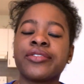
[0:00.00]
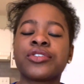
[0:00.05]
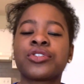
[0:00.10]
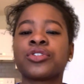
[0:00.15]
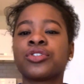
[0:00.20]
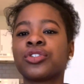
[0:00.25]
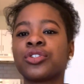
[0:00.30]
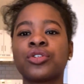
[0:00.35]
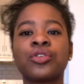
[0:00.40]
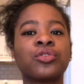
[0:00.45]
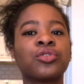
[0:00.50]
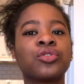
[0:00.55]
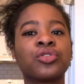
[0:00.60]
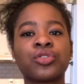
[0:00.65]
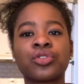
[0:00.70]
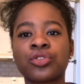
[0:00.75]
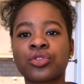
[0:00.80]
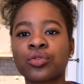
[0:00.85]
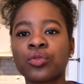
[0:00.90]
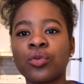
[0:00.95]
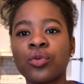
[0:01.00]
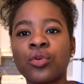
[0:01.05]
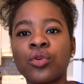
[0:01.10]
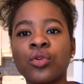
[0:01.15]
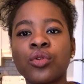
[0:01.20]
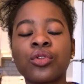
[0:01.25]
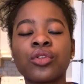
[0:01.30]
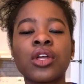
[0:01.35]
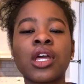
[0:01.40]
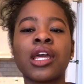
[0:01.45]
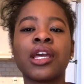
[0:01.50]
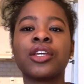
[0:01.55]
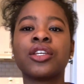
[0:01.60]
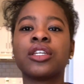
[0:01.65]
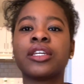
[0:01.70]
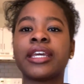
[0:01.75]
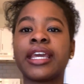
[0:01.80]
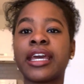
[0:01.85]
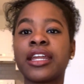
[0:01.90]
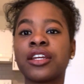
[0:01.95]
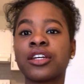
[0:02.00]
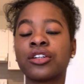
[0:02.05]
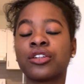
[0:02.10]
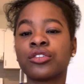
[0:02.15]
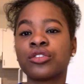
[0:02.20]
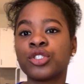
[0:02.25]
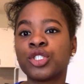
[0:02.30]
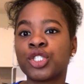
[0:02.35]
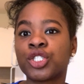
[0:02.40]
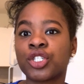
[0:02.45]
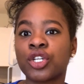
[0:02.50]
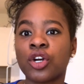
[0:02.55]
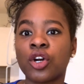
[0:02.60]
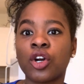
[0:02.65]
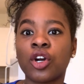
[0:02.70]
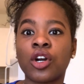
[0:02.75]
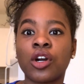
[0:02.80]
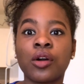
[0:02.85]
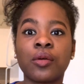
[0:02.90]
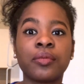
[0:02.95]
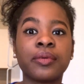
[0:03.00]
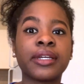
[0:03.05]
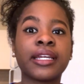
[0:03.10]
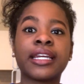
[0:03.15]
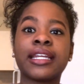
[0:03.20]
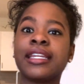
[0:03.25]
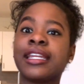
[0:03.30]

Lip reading: So you go to school, you get a good job,